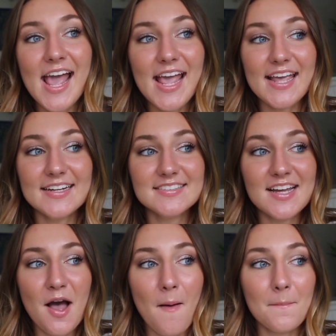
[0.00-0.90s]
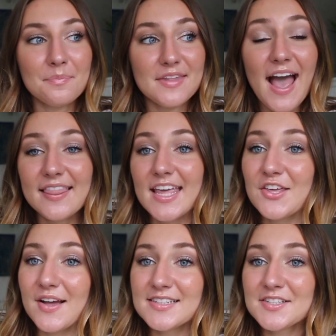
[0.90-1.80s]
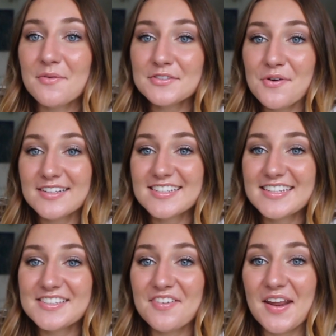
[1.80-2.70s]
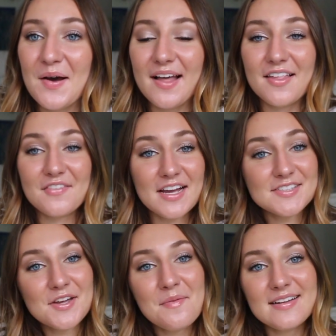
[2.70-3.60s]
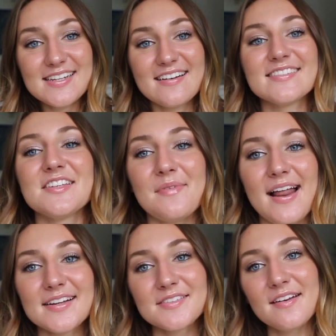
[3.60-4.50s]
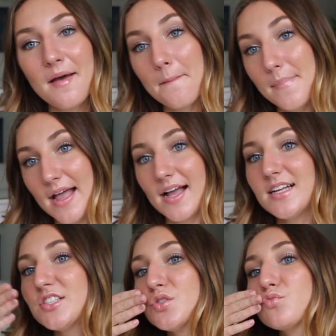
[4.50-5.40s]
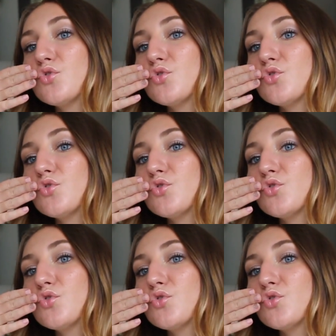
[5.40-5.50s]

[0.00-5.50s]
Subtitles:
And yeah, thank you guys so much for watching this video. I love you guys so much, and I'll see you in my next one. Bye guys.